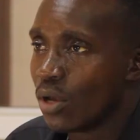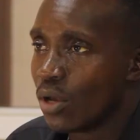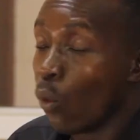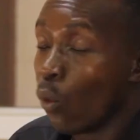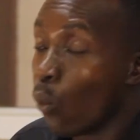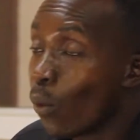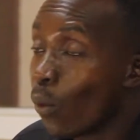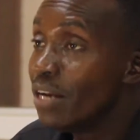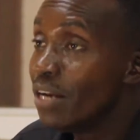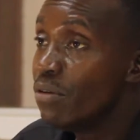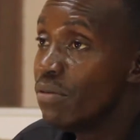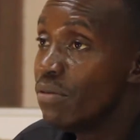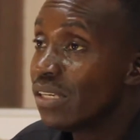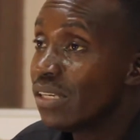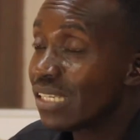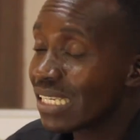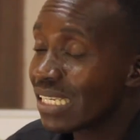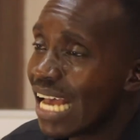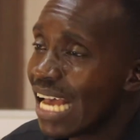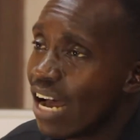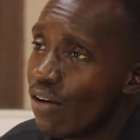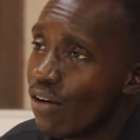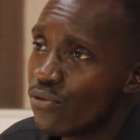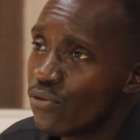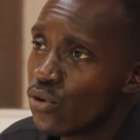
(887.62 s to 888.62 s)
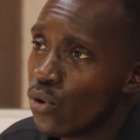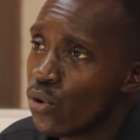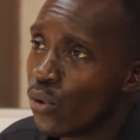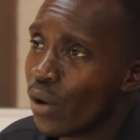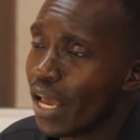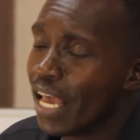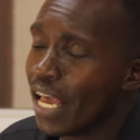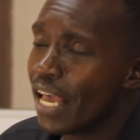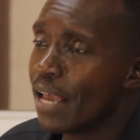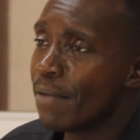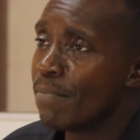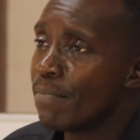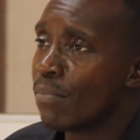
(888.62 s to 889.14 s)
When you serve,
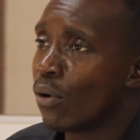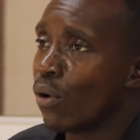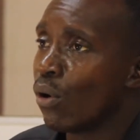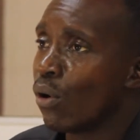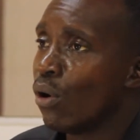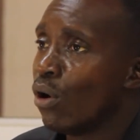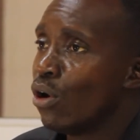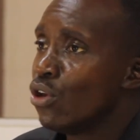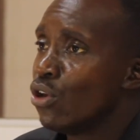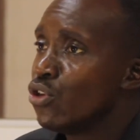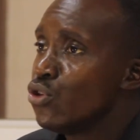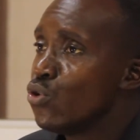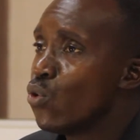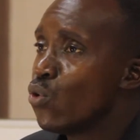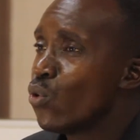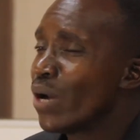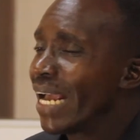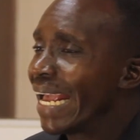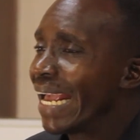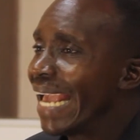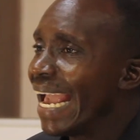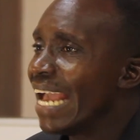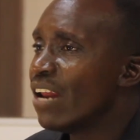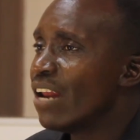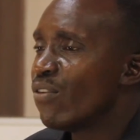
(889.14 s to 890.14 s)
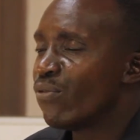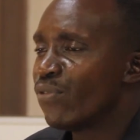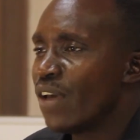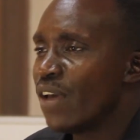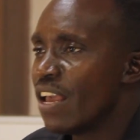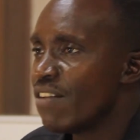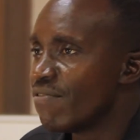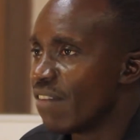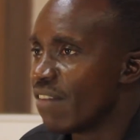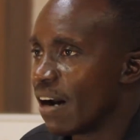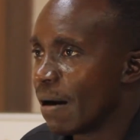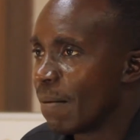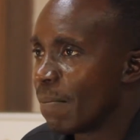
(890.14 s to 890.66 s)
you gain
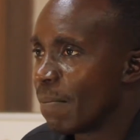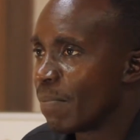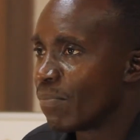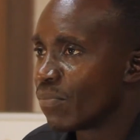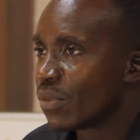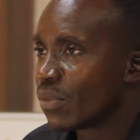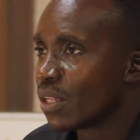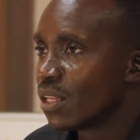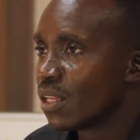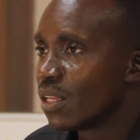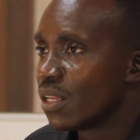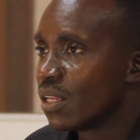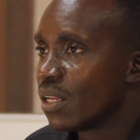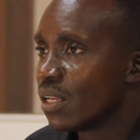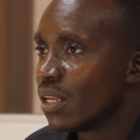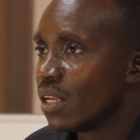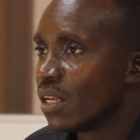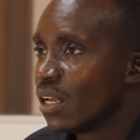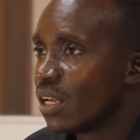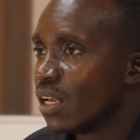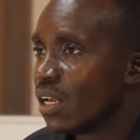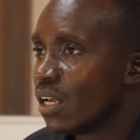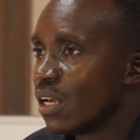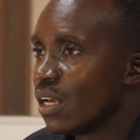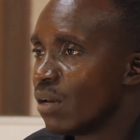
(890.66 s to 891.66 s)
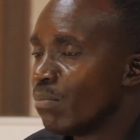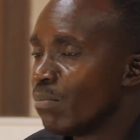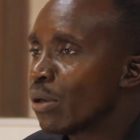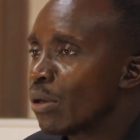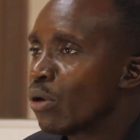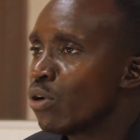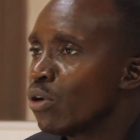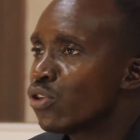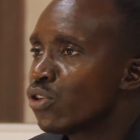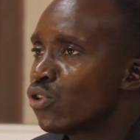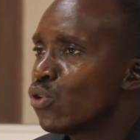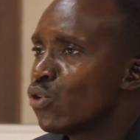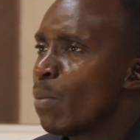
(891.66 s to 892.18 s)
favor.
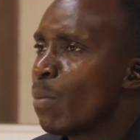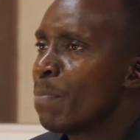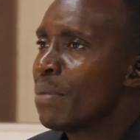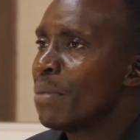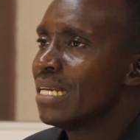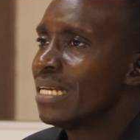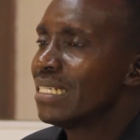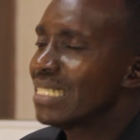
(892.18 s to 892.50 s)
Because you'll be